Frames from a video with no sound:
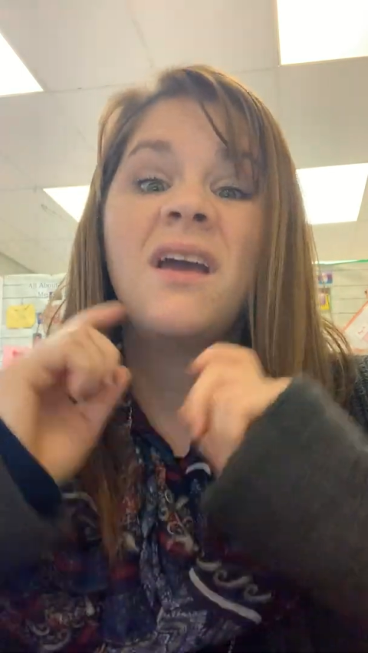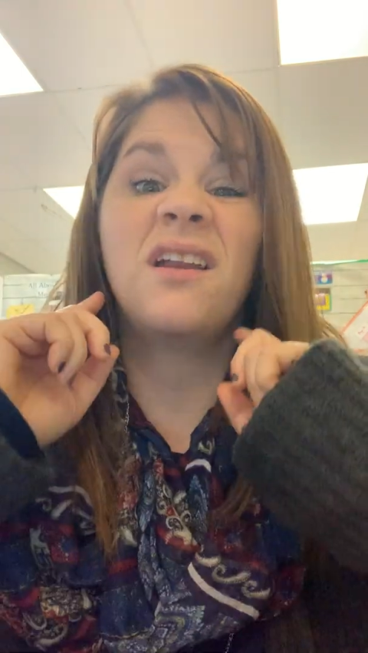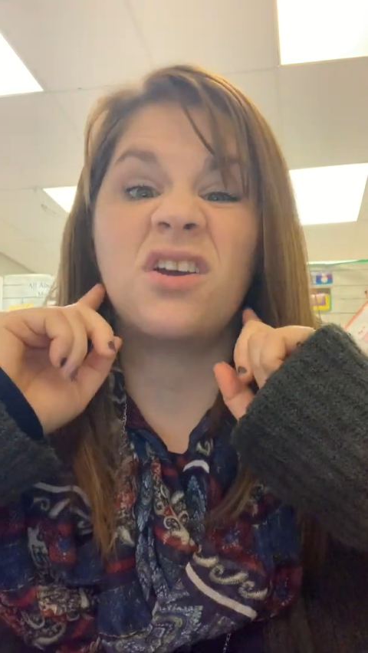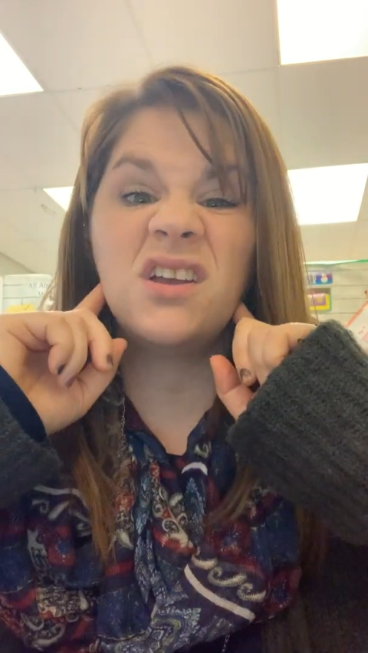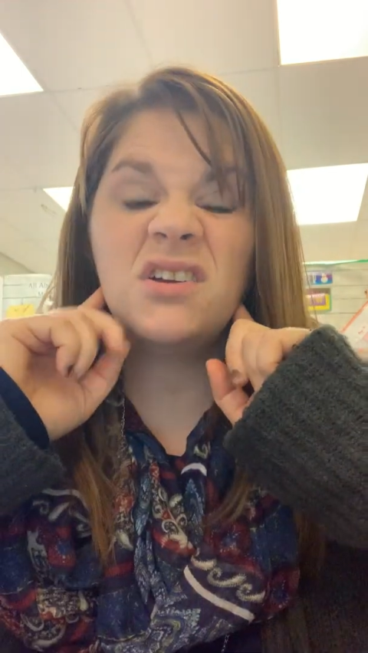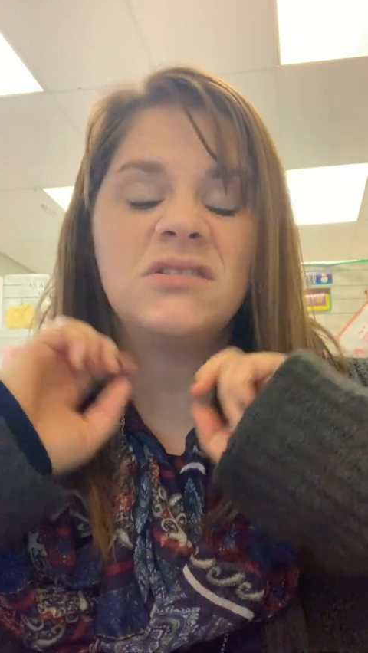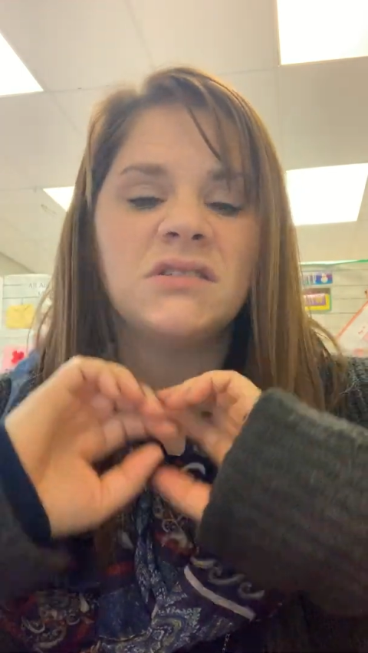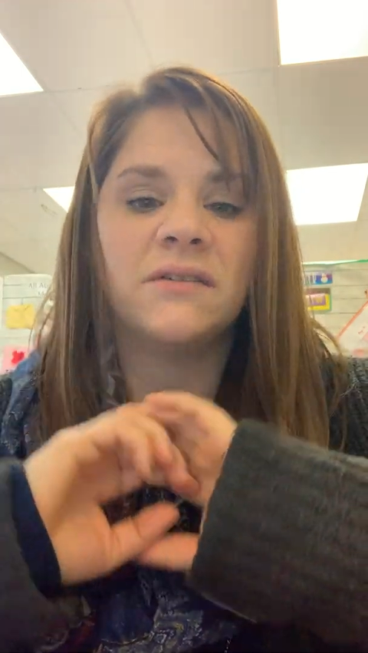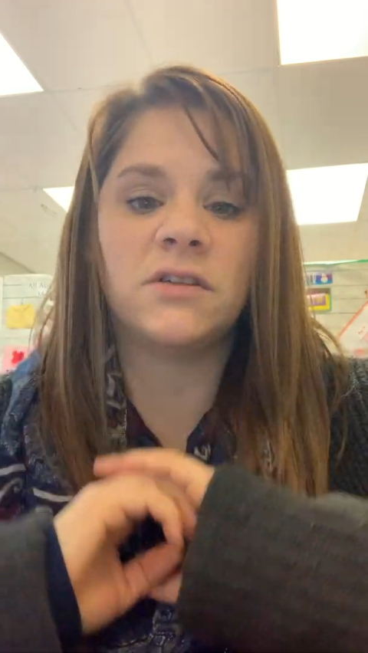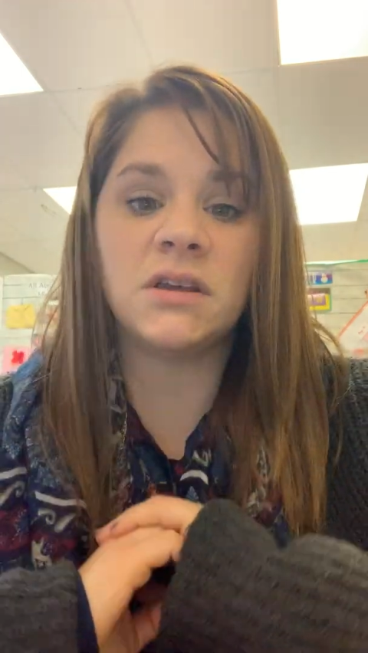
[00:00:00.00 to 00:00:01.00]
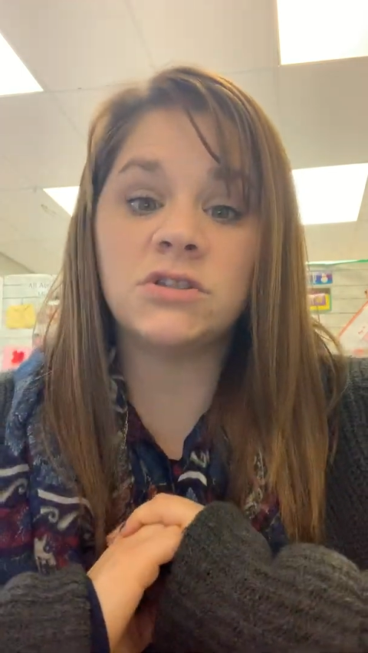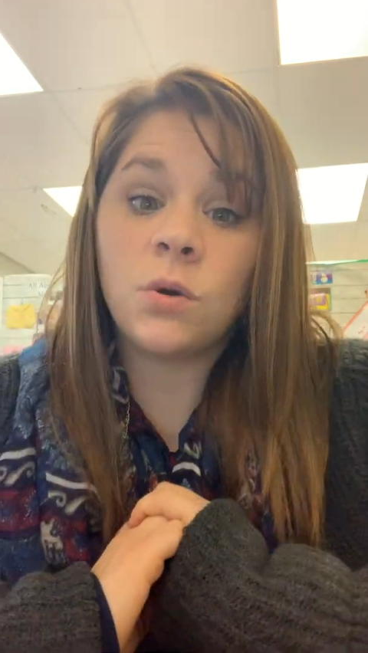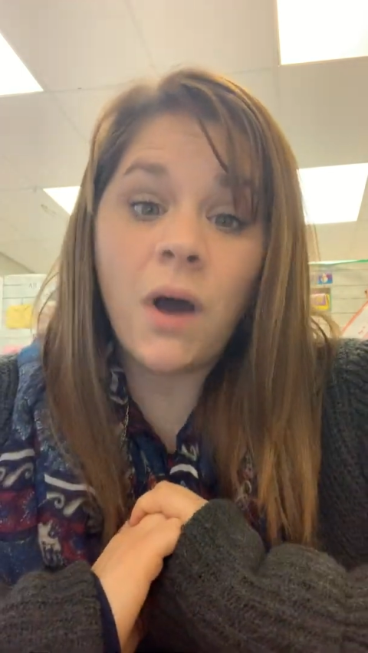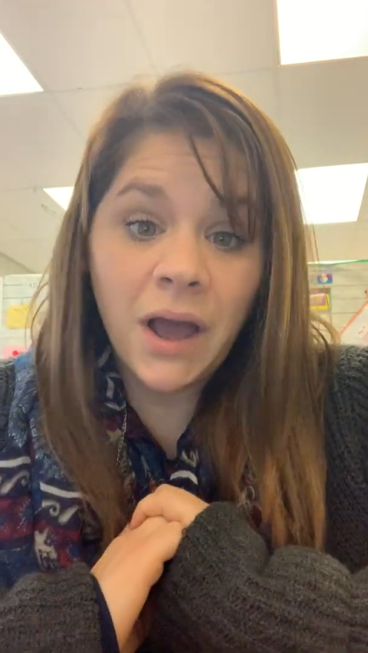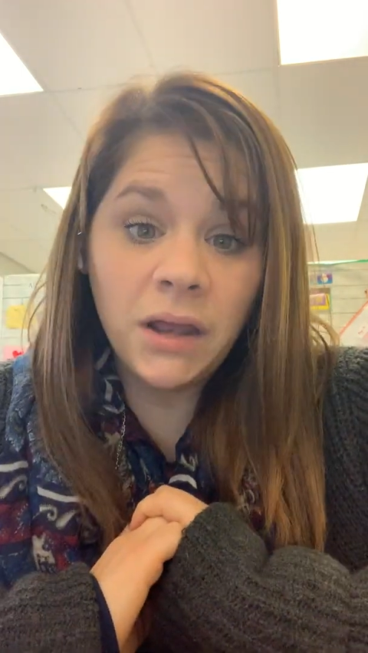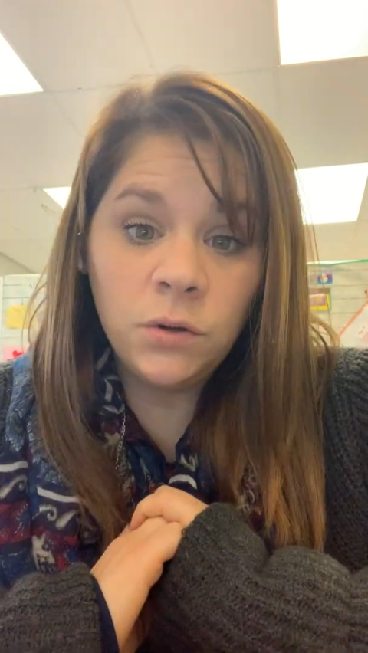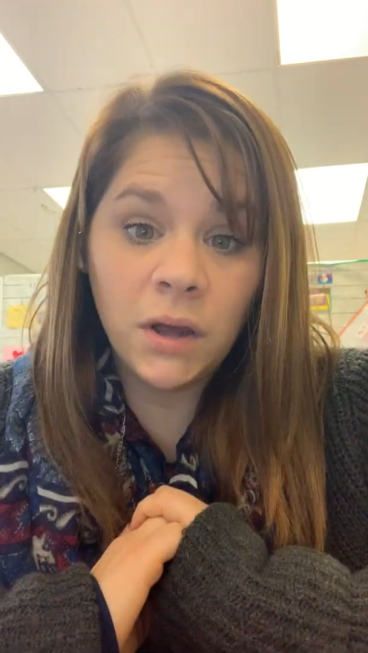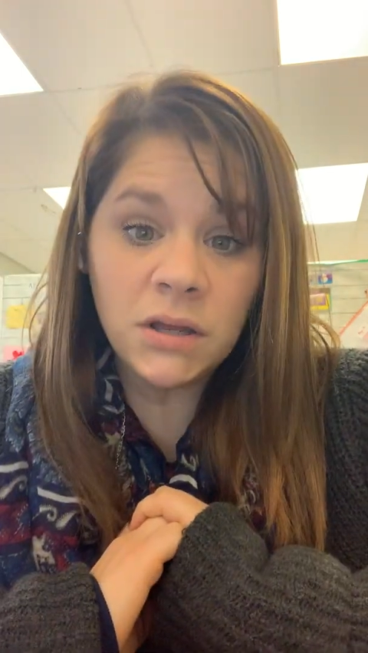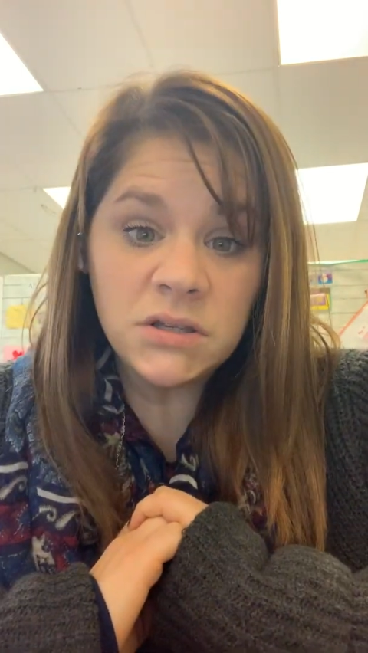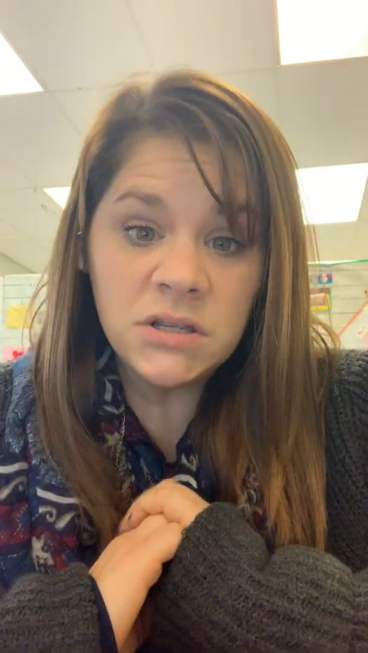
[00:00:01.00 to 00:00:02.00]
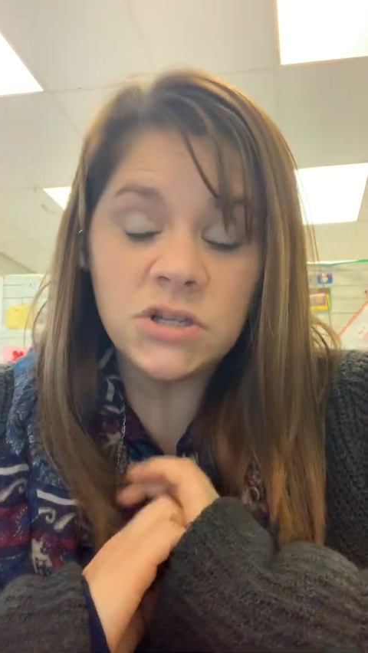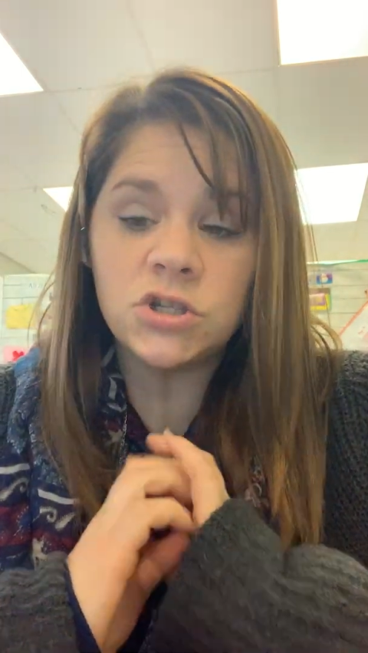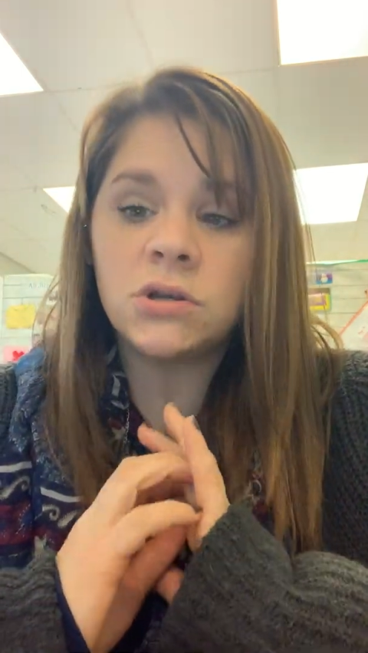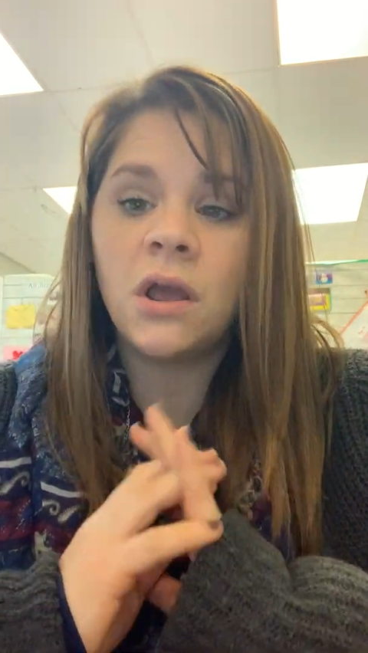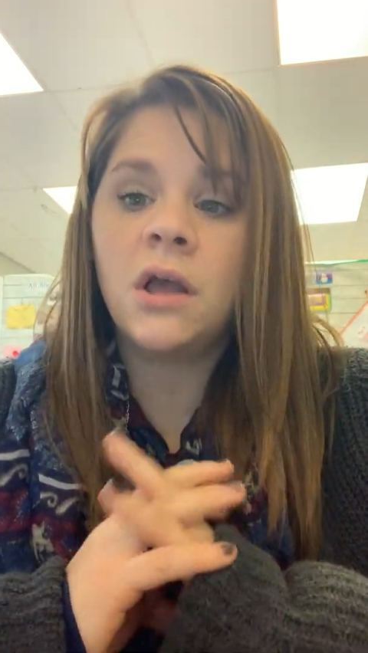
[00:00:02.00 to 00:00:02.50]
and our ears and everything, so I knew how to teach.